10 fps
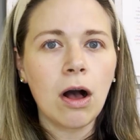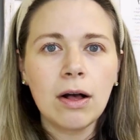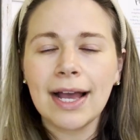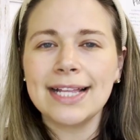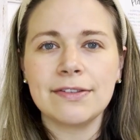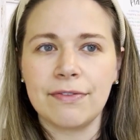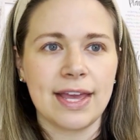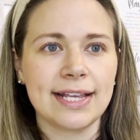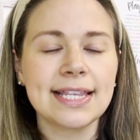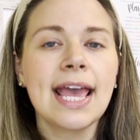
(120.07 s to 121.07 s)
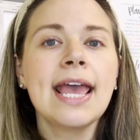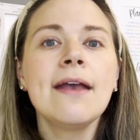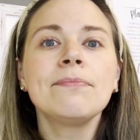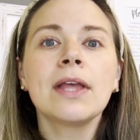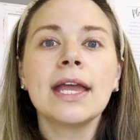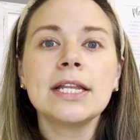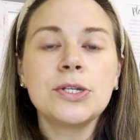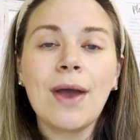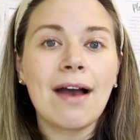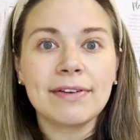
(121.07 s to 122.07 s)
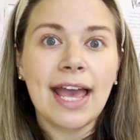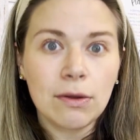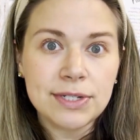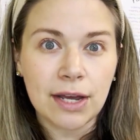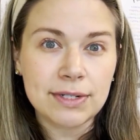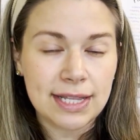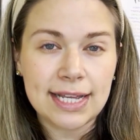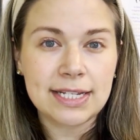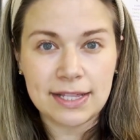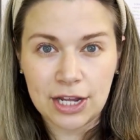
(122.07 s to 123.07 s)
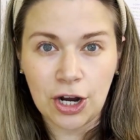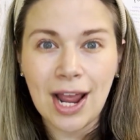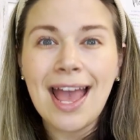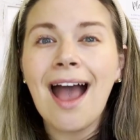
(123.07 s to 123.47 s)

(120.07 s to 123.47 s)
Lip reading: kinds of things to have a countdown to the end of the year.